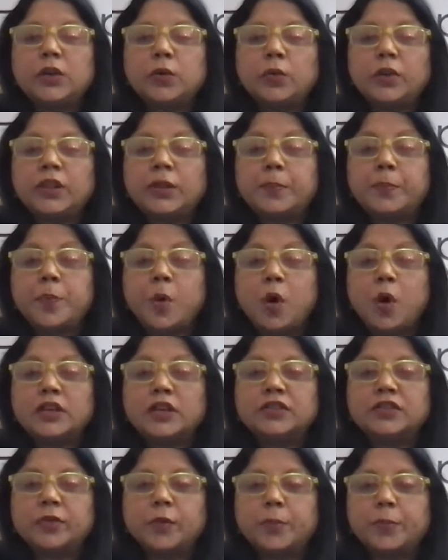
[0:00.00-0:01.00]
with the boss
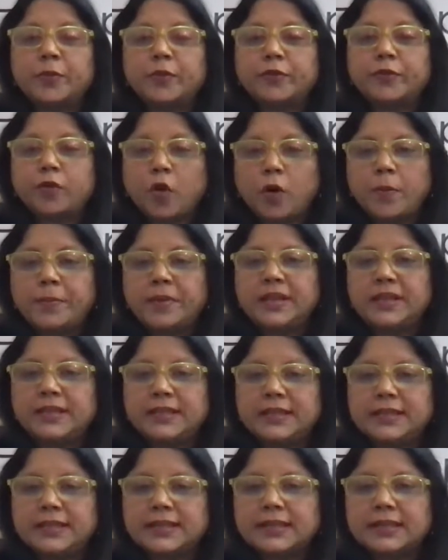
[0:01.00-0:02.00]
for
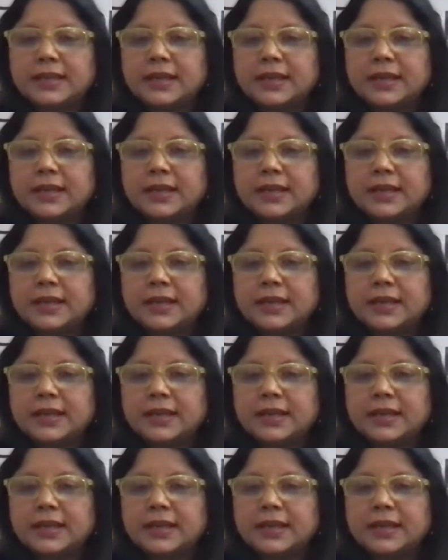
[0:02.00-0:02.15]
performance